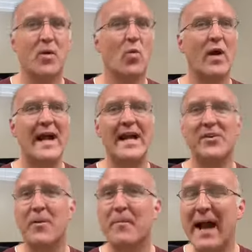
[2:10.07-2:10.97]
where
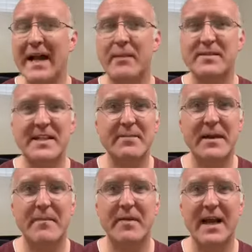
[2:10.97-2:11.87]
your backups need to be
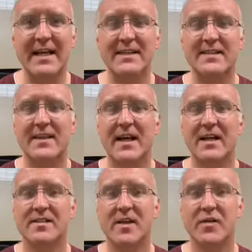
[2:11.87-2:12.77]
in place
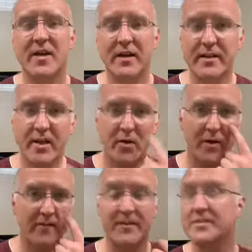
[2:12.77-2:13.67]
so that, you know,
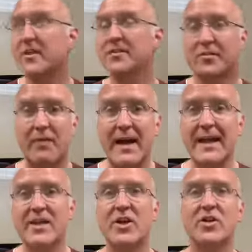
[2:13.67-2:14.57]
if it starts to rain,